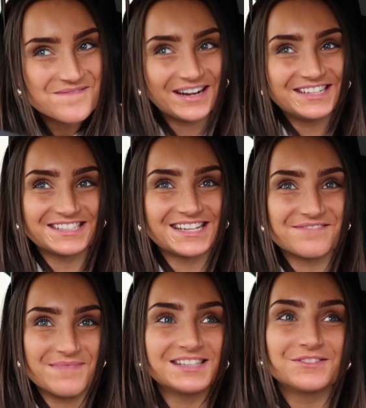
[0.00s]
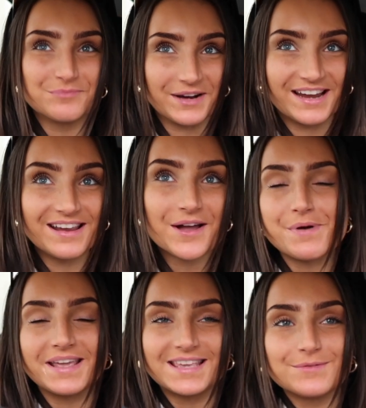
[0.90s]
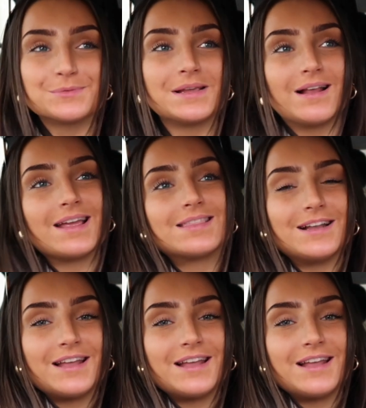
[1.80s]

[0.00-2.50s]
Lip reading: I just had a massive break, but it gives me like that,